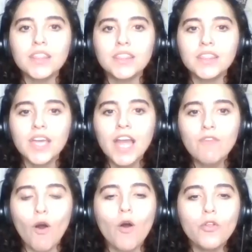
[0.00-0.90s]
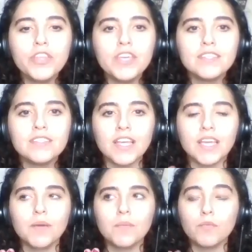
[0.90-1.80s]
they have all these
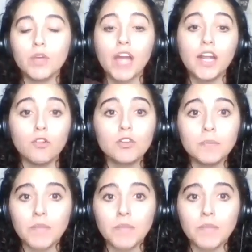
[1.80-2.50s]
like, and I looked up